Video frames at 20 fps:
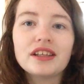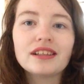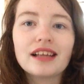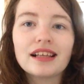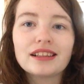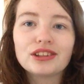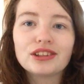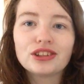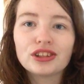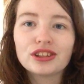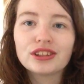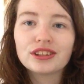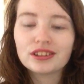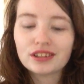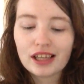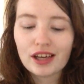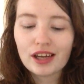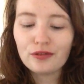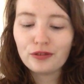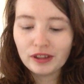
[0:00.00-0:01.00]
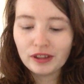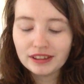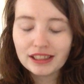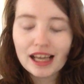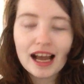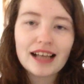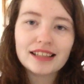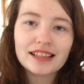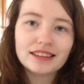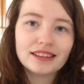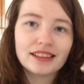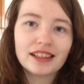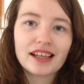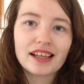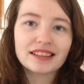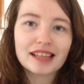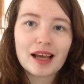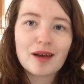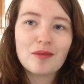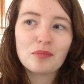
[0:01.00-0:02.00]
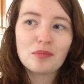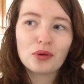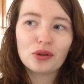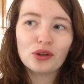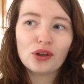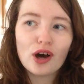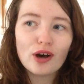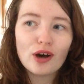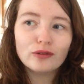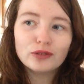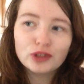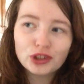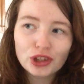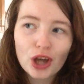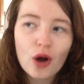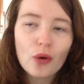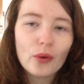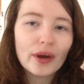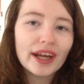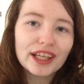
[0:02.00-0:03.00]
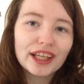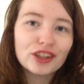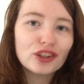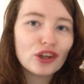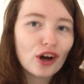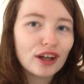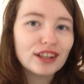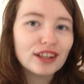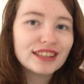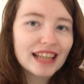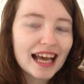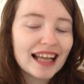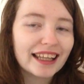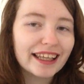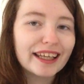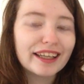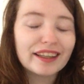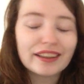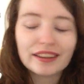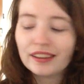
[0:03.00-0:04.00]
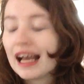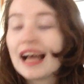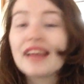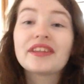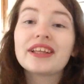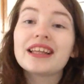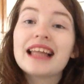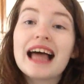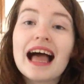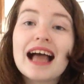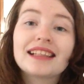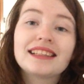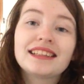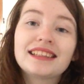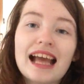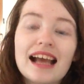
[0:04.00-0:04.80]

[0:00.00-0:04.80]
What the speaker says: think that's just a fantastic example of showing, not telling. And the last